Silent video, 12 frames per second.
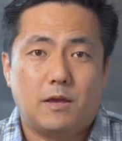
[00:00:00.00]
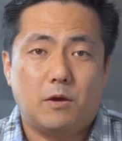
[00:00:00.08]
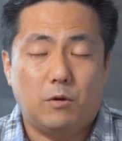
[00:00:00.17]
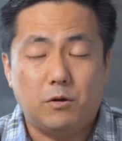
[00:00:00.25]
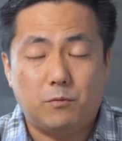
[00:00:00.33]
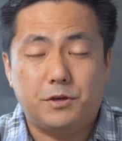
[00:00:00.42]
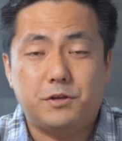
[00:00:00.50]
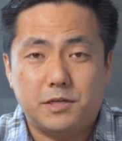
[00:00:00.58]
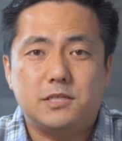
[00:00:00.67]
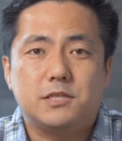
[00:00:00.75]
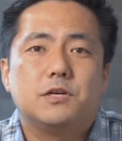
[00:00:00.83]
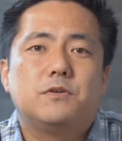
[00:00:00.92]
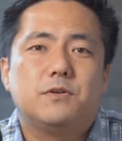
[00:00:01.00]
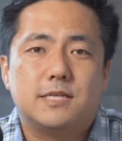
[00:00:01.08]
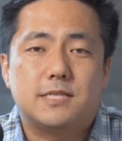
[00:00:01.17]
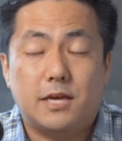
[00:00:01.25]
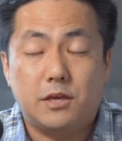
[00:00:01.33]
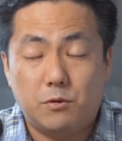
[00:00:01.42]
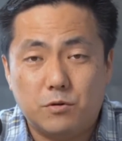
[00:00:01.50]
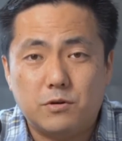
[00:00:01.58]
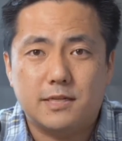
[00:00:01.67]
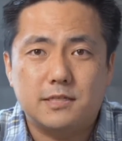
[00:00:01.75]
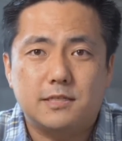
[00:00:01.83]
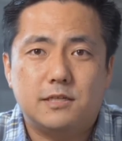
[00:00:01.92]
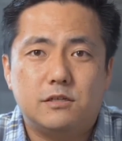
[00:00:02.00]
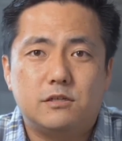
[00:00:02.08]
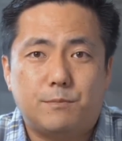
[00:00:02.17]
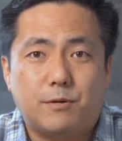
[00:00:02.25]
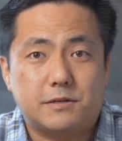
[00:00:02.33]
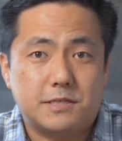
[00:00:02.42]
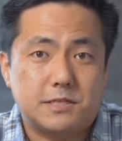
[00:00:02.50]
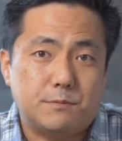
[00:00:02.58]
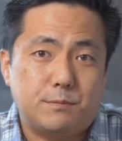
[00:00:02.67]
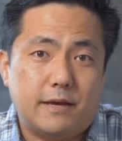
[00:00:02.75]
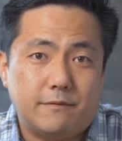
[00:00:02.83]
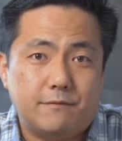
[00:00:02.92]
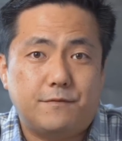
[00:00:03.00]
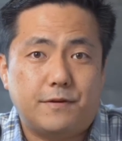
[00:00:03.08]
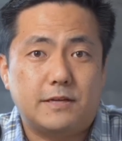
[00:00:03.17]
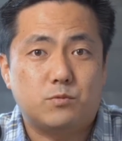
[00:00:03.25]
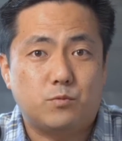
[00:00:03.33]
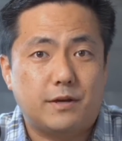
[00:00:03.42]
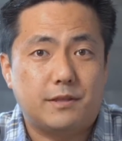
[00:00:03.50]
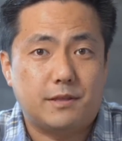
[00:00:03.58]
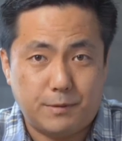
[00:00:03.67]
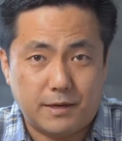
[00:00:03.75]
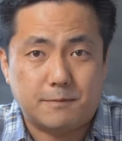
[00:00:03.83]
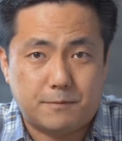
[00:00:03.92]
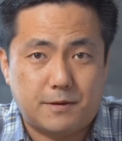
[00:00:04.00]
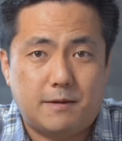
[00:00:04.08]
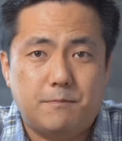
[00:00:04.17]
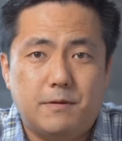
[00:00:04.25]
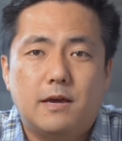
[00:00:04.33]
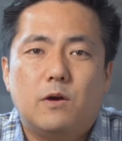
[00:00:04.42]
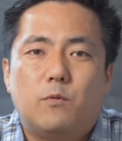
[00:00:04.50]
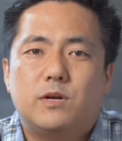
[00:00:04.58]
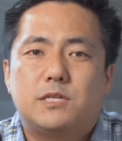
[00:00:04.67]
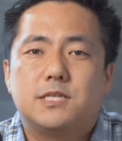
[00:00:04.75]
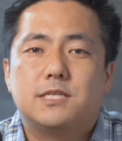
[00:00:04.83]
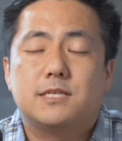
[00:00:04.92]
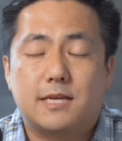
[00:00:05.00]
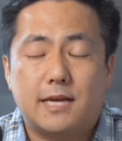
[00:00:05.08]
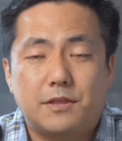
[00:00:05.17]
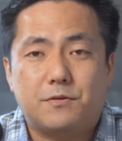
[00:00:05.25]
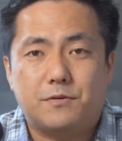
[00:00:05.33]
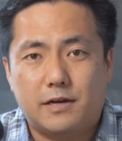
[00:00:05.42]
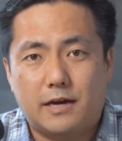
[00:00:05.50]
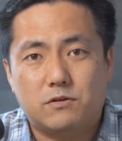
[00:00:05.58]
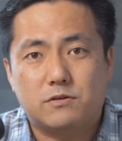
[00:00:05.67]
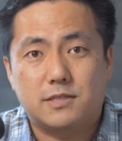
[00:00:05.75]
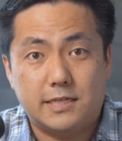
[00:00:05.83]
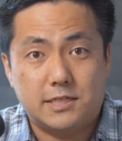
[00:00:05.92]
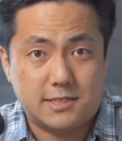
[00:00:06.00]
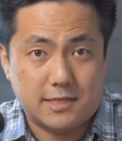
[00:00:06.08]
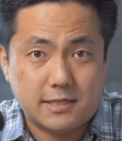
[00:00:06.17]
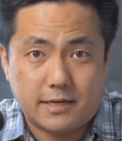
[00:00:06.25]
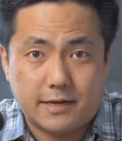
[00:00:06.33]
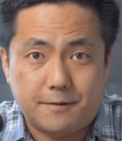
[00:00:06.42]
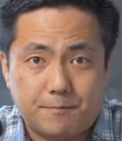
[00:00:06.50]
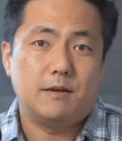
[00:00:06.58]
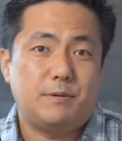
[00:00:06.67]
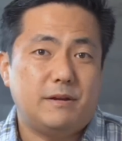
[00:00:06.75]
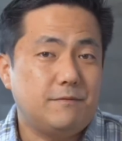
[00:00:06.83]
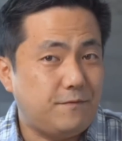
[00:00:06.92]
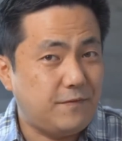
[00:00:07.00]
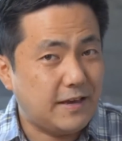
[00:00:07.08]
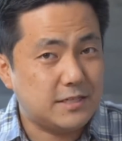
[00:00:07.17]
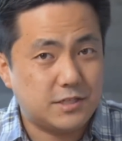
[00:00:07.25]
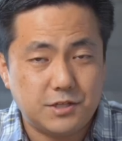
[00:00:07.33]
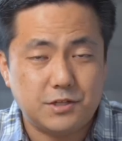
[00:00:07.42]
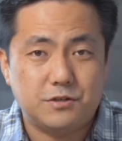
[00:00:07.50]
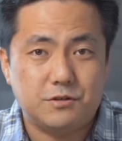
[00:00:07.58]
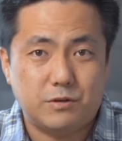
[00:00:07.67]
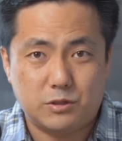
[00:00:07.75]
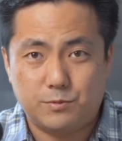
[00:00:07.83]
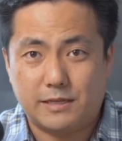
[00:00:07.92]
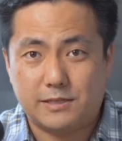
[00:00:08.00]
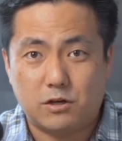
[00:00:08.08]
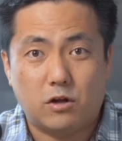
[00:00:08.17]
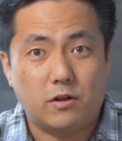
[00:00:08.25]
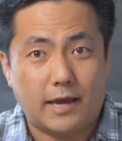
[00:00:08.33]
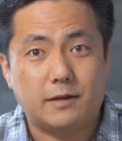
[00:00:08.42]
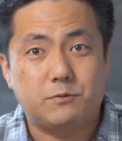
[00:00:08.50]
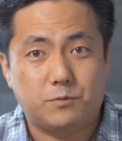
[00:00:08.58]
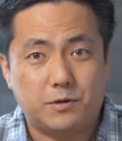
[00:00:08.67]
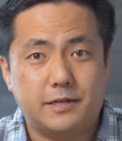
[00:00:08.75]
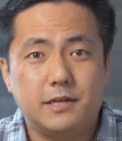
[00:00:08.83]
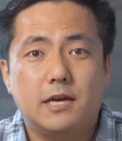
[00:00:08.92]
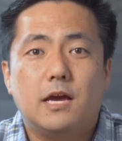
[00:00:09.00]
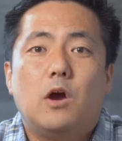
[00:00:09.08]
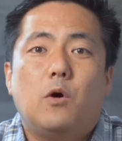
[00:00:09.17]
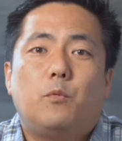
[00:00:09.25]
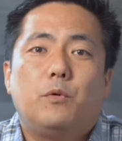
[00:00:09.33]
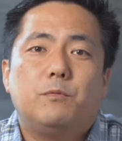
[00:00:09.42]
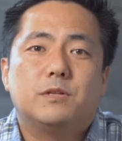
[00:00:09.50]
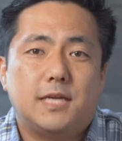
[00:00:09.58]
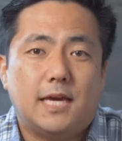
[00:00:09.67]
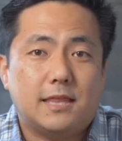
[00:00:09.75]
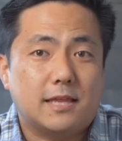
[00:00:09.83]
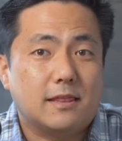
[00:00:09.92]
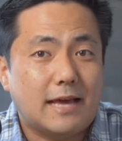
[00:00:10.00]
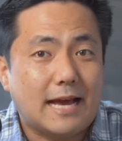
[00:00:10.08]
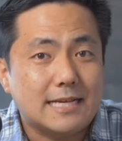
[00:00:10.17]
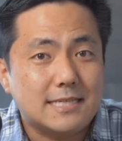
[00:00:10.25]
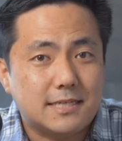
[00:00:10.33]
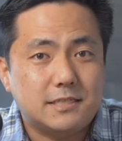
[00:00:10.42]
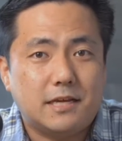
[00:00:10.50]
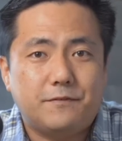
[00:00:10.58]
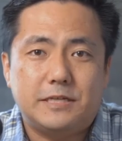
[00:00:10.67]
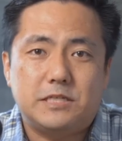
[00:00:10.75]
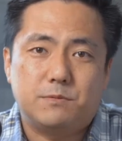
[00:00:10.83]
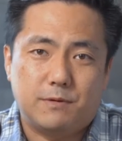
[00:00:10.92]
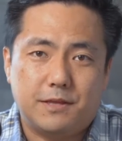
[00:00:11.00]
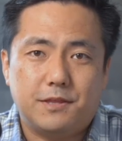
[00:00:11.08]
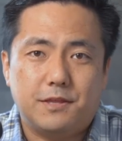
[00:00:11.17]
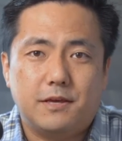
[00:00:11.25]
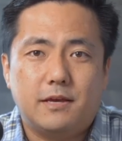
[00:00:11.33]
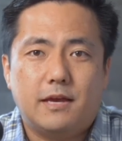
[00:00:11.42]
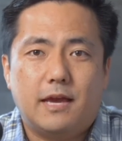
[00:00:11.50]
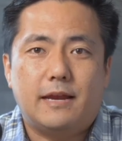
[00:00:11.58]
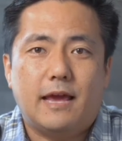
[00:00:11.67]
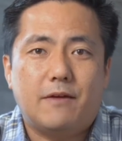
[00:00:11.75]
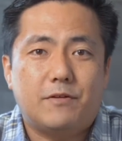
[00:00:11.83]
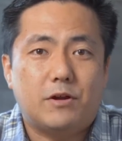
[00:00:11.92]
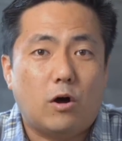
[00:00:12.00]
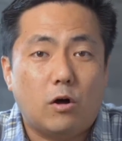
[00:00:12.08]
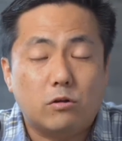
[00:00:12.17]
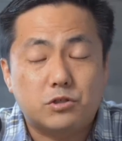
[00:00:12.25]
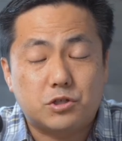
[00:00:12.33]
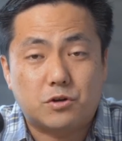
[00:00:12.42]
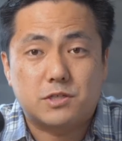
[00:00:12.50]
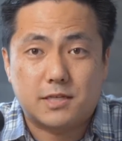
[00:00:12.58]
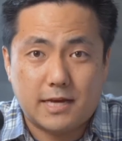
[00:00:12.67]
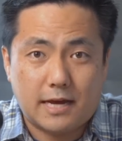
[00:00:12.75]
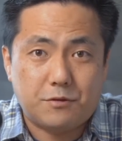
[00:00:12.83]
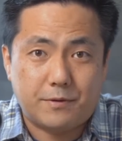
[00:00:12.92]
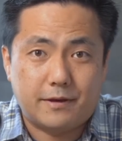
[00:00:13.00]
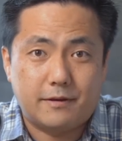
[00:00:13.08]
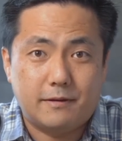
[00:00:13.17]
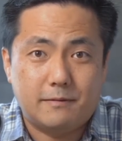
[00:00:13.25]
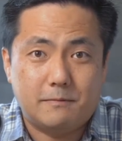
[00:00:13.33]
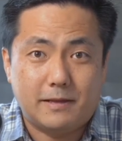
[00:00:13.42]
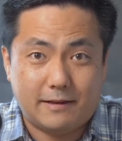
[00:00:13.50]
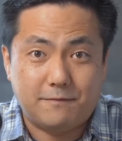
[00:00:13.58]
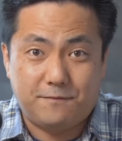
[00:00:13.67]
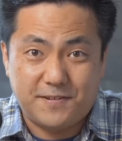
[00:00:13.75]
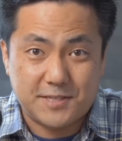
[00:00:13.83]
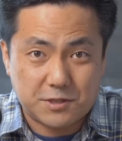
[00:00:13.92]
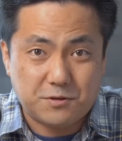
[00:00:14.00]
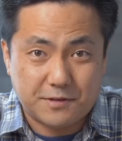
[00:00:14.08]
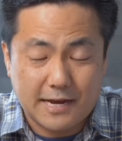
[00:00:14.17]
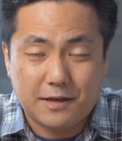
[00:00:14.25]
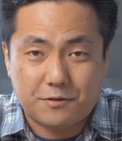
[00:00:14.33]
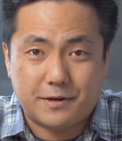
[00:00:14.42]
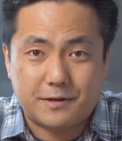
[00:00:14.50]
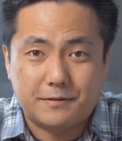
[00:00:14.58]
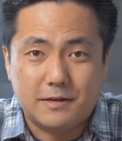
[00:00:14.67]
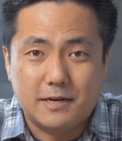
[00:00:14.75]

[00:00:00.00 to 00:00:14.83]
Well, what you need to know is that you will continue to participate in phase one, the pickup game, which is to gather in huddles each Sunday. But in phase two, which we like to call and one, we will take the last Sunday of each month and have an all-church gathering, like a physical gathering.